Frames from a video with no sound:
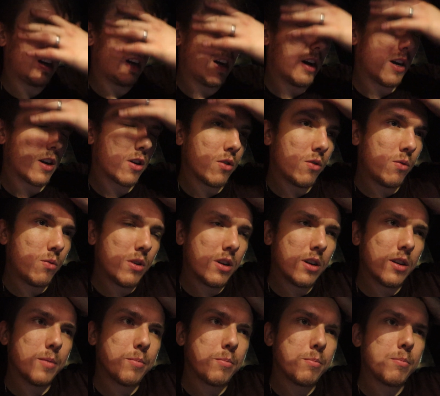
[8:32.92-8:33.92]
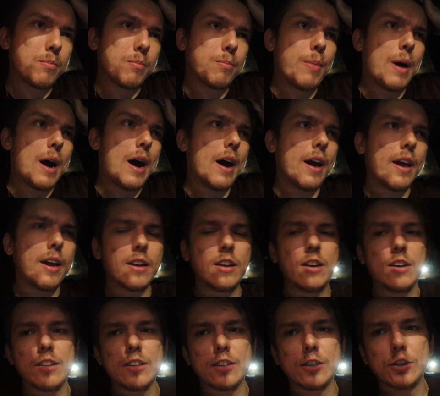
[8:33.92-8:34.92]
I don't want to buy
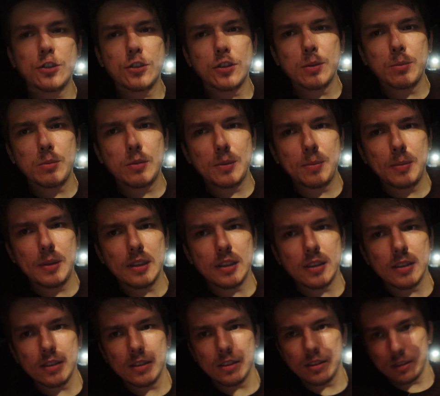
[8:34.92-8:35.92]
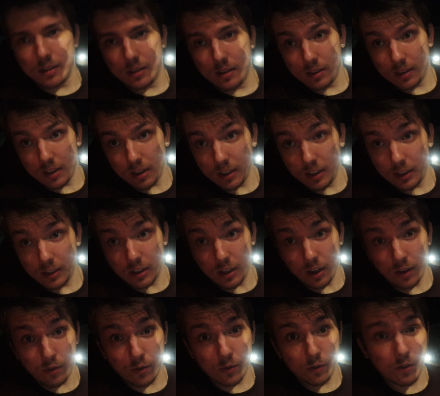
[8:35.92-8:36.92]
another strip, to be honest, at least
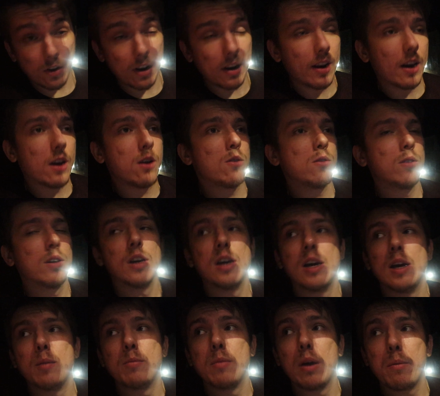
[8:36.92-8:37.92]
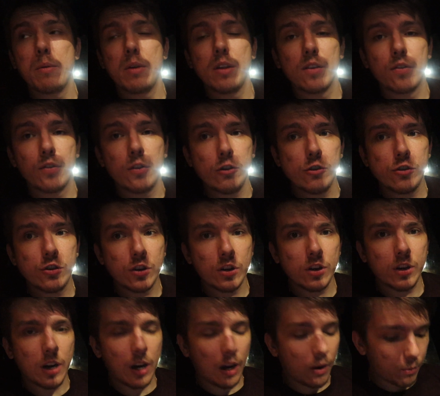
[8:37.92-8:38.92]
not right now. Maybe in the
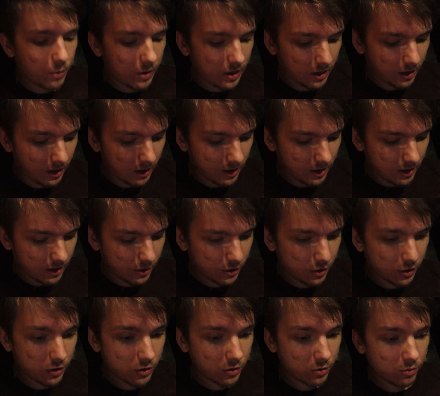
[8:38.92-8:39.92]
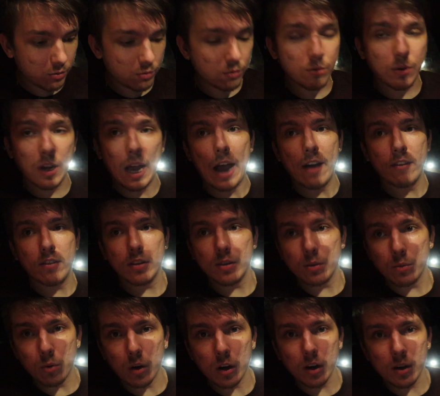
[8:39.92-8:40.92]
future I will, just to have
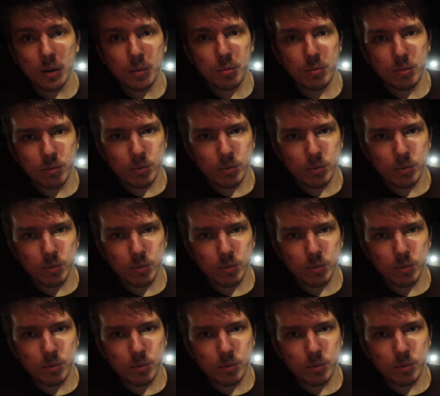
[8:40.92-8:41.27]
it work